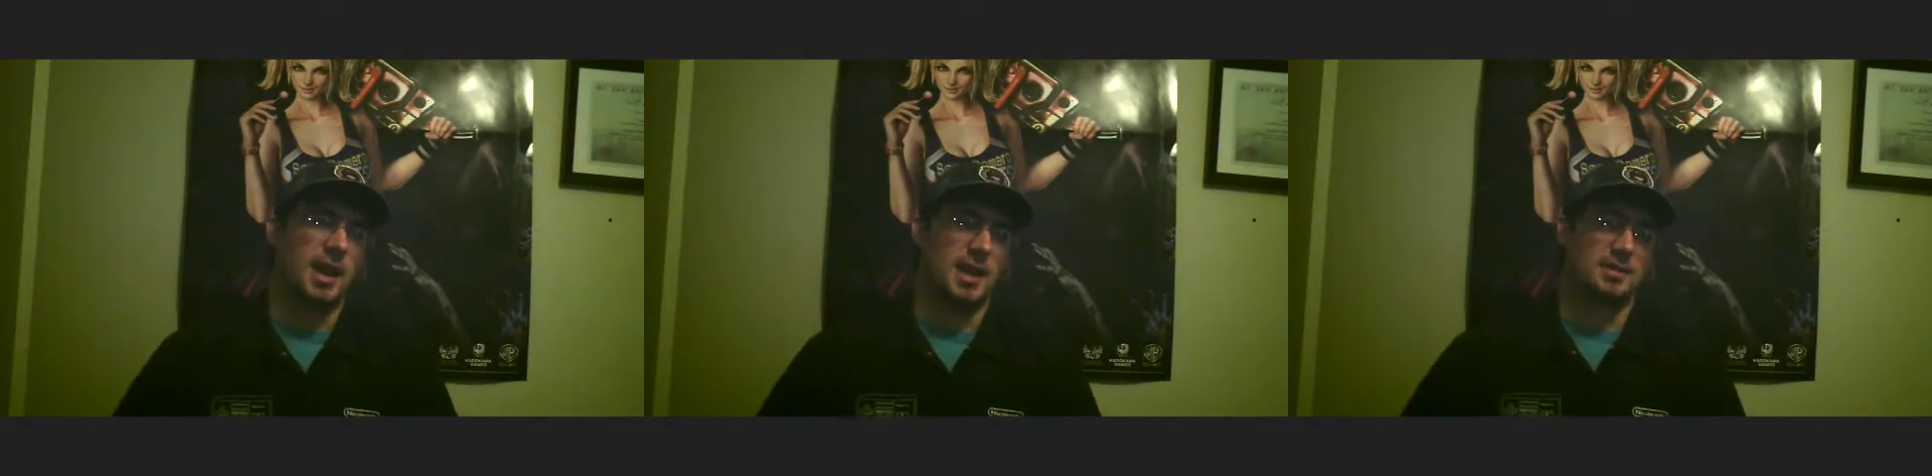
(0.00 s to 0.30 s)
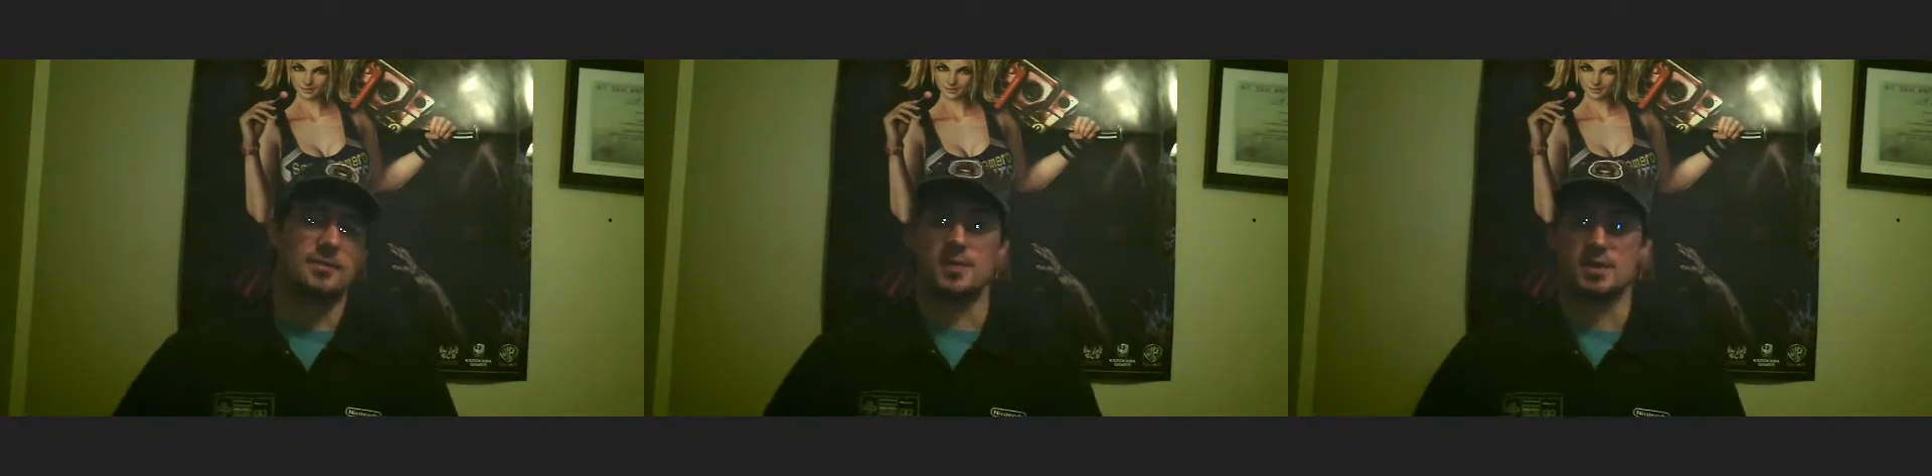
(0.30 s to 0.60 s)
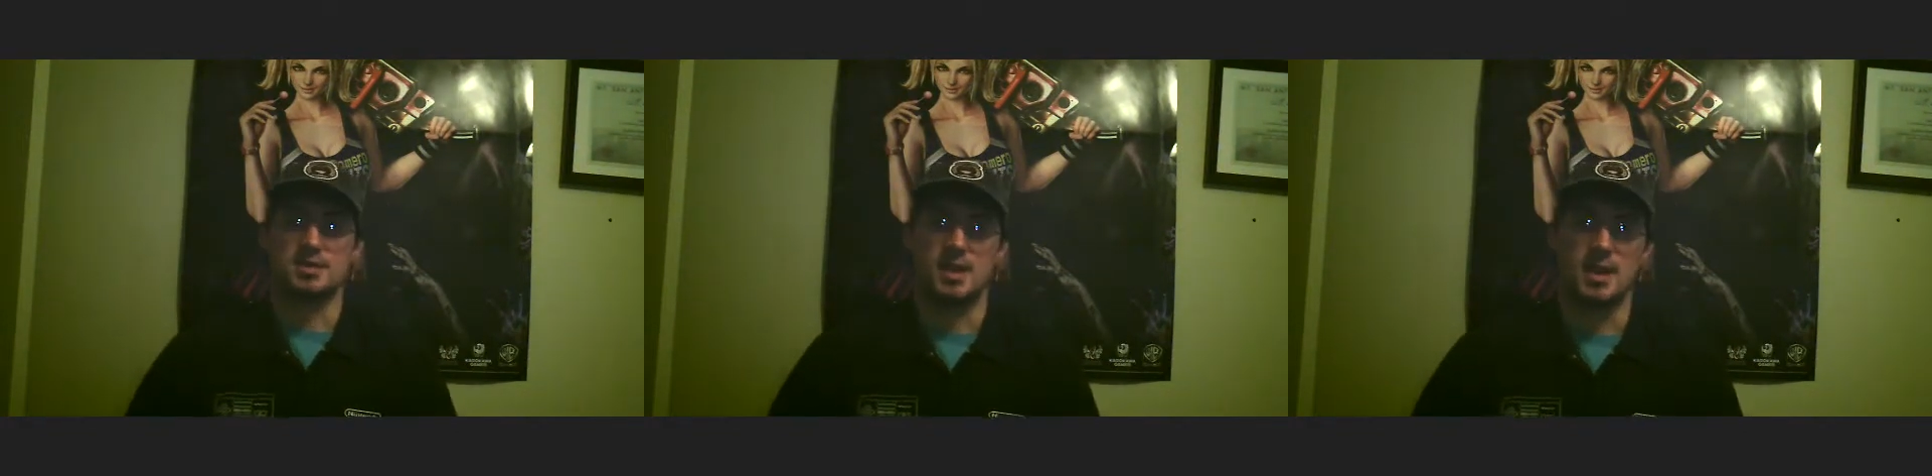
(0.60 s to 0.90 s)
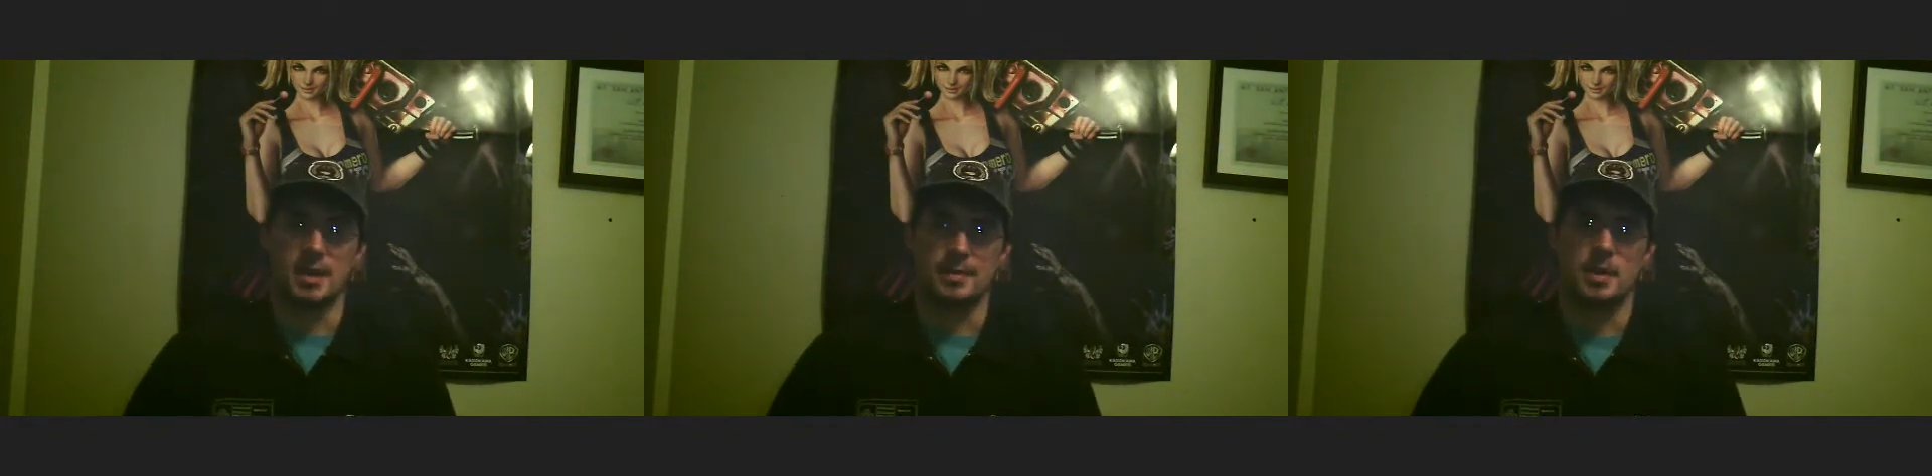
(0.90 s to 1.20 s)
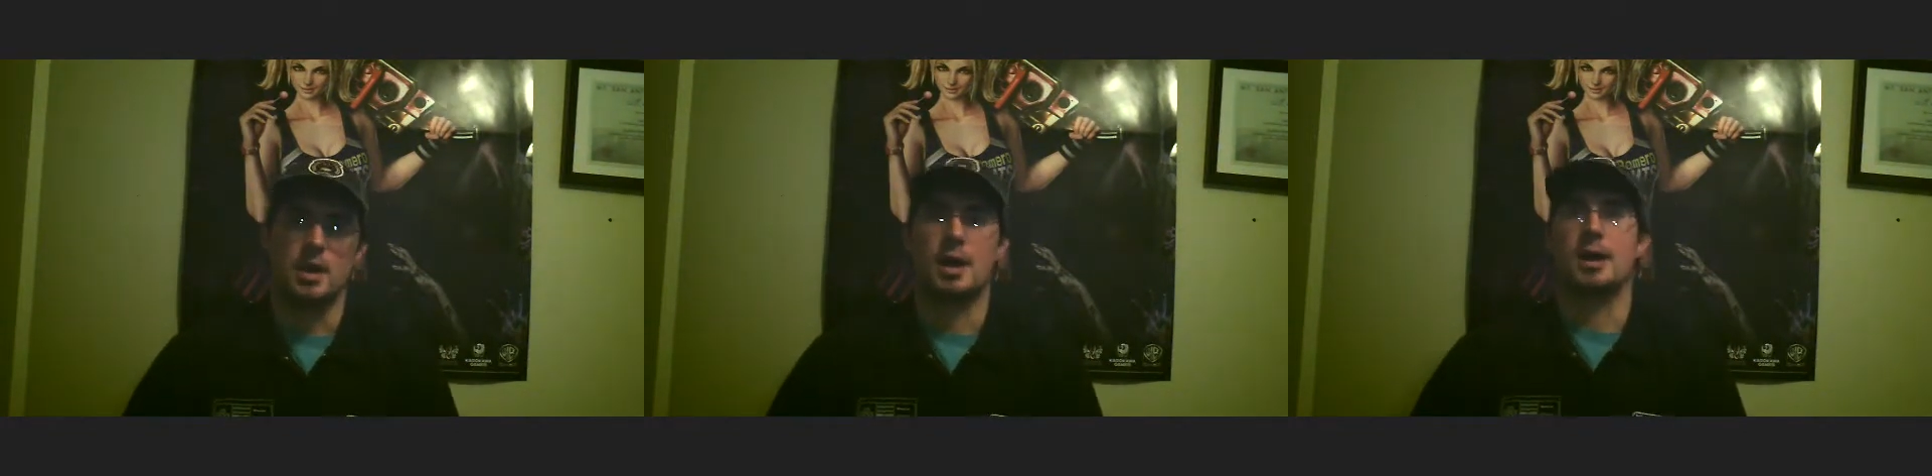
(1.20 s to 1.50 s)
and first time
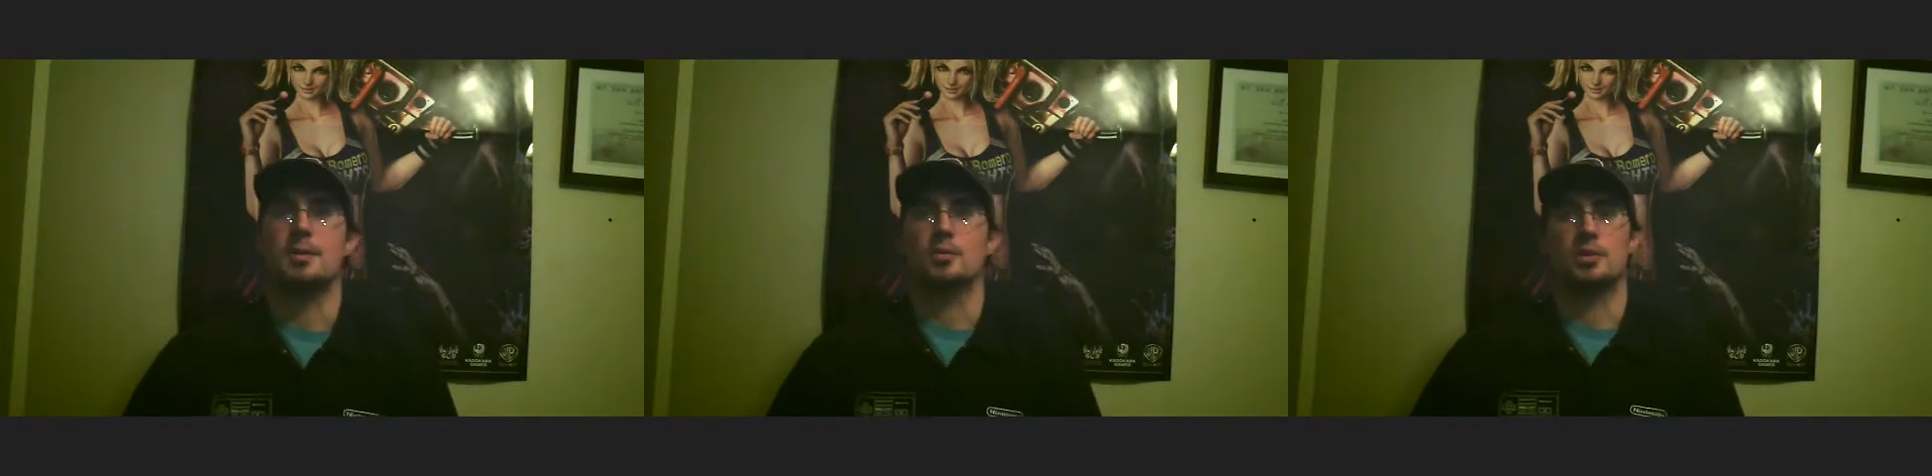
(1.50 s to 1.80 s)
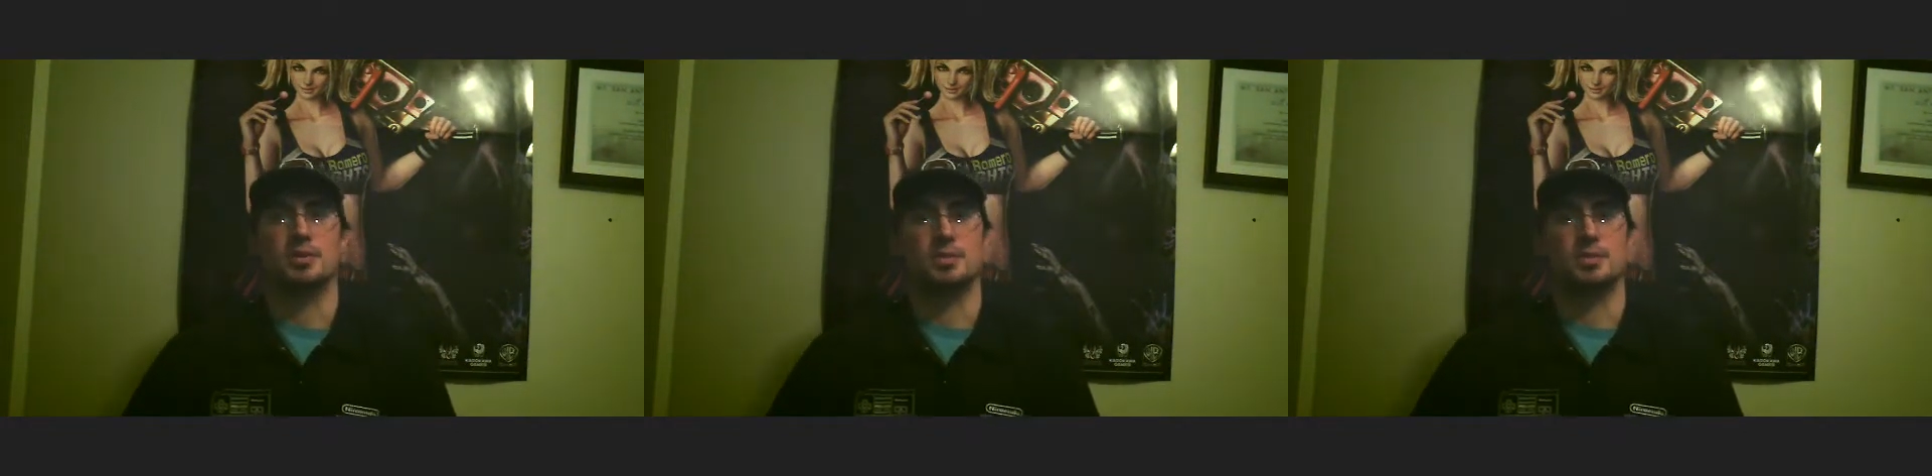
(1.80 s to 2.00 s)
I'm going